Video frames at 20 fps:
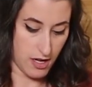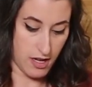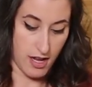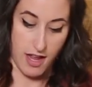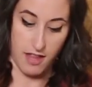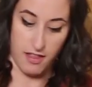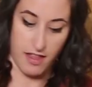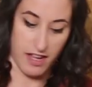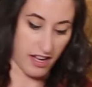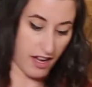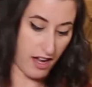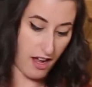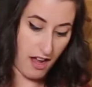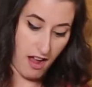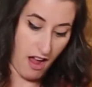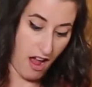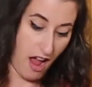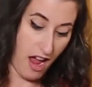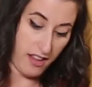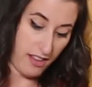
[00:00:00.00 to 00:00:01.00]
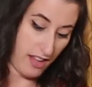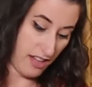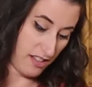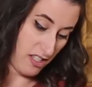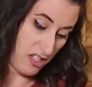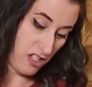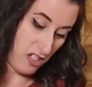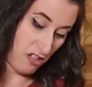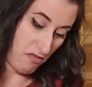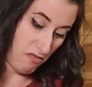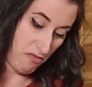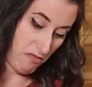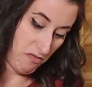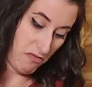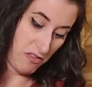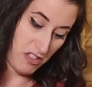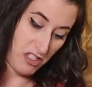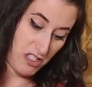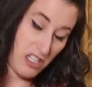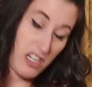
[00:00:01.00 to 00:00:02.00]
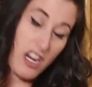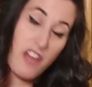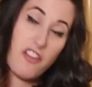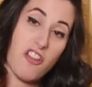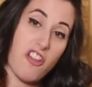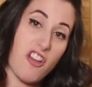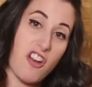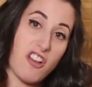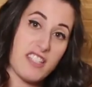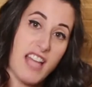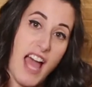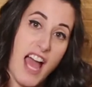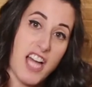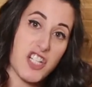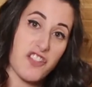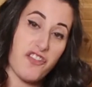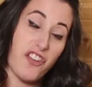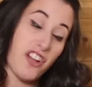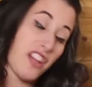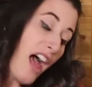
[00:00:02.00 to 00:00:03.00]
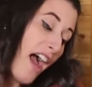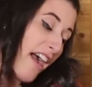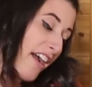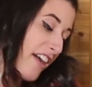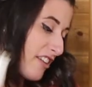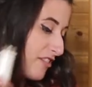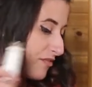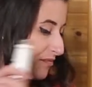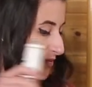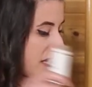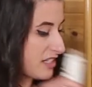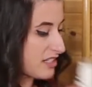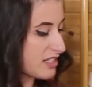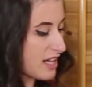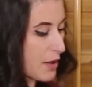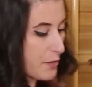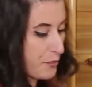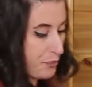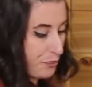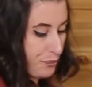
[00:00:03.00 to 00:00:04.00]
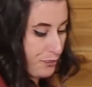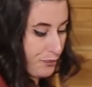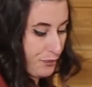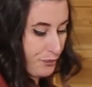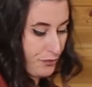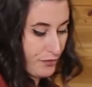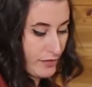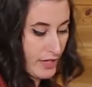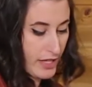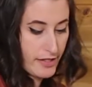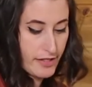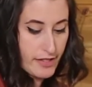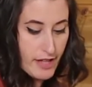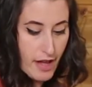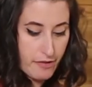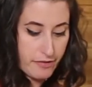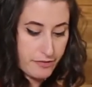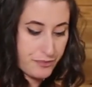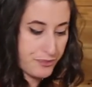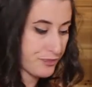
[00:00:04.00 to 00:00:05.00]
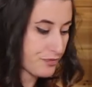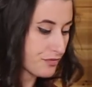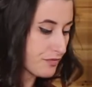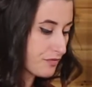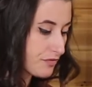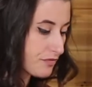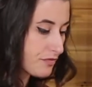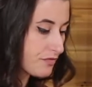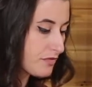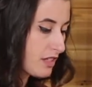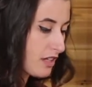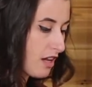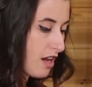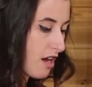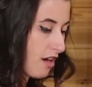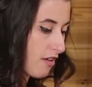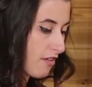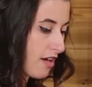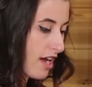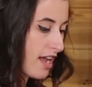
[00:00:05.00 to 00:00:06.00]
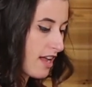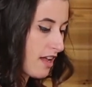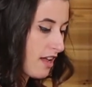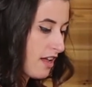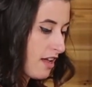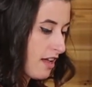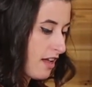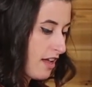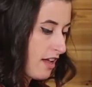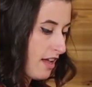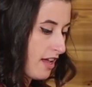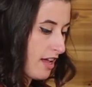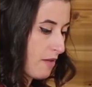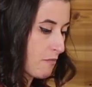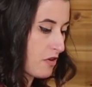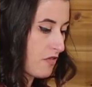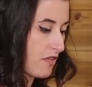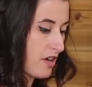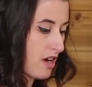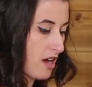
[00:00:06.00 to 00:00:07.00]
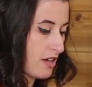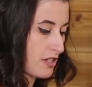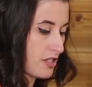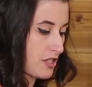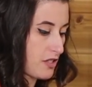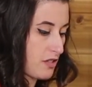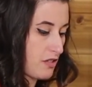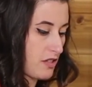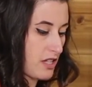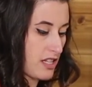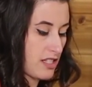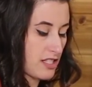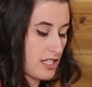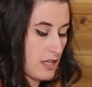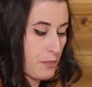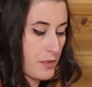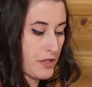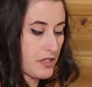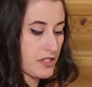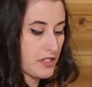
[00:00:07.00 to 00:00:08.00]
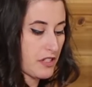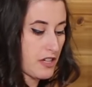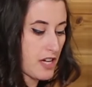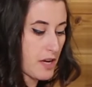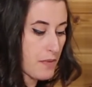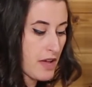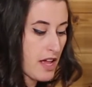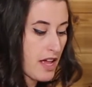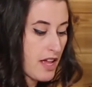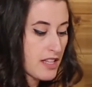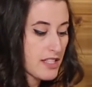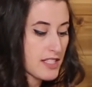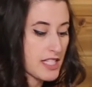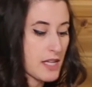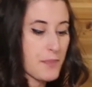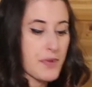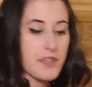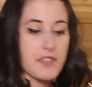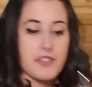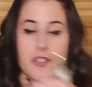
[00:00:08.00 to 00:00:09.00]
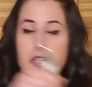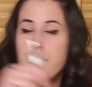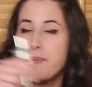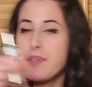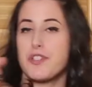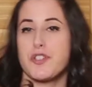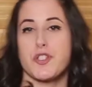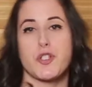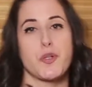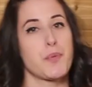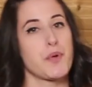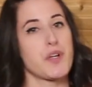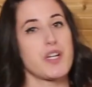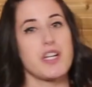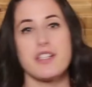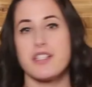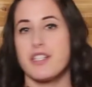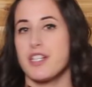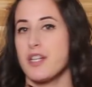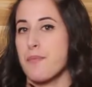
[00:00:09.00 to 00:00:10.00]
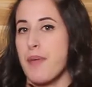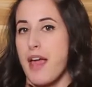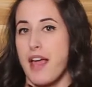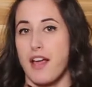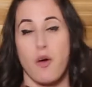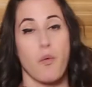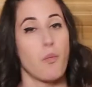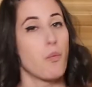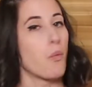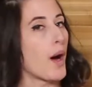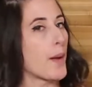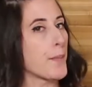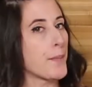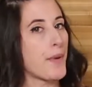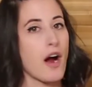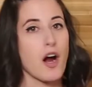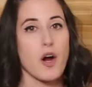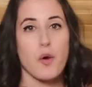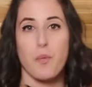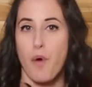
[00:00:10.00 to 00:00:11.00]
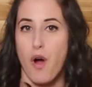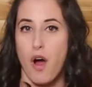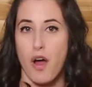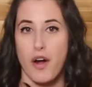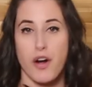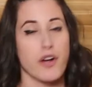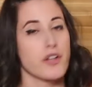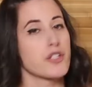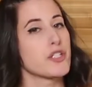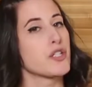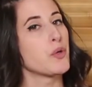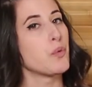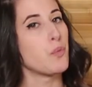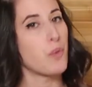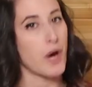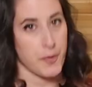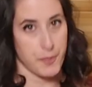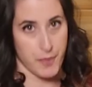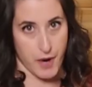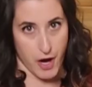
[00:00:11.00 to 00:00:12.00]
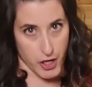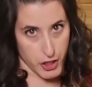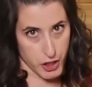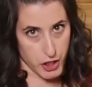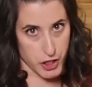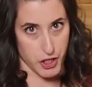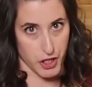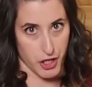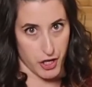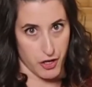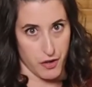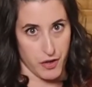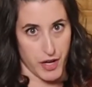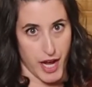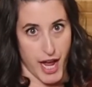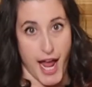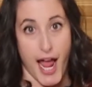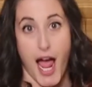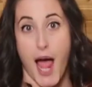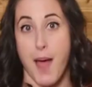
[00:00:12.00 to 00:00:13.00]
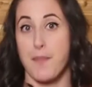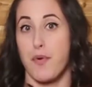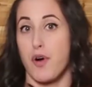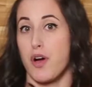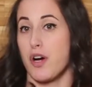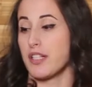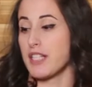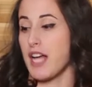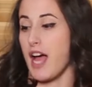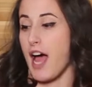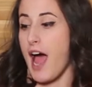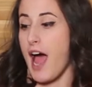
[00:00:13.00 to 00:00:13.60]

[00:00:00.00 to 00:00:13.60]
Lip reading: And like I like to do, just another little dash for luck. That's it. That's it. All right, moving on to the simple syrup. Simple syrup is super easy to make. 1 part water to 1 part sugar, okay? I boiled